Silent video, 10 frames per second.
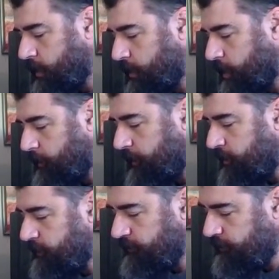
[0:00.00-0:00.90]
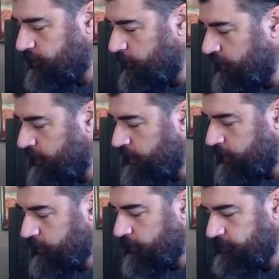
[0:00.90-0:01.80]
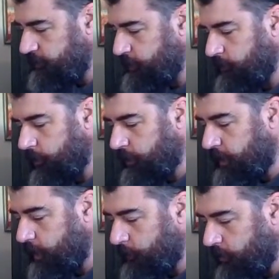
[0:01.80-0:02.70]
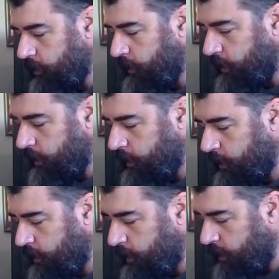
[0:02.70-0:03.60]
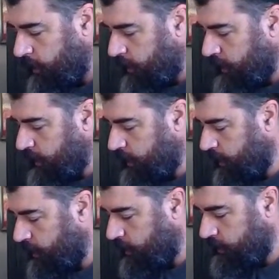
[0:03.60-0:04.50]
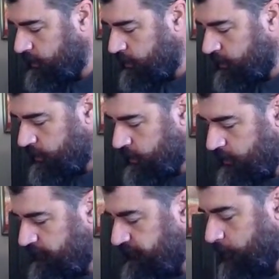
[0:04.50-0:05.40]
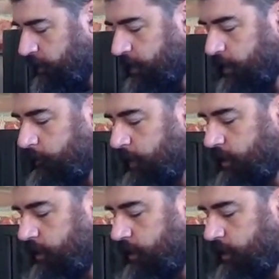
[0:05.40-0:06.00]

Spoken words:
Kirby's Dream Land, originally for Game Boy, and the Famicom,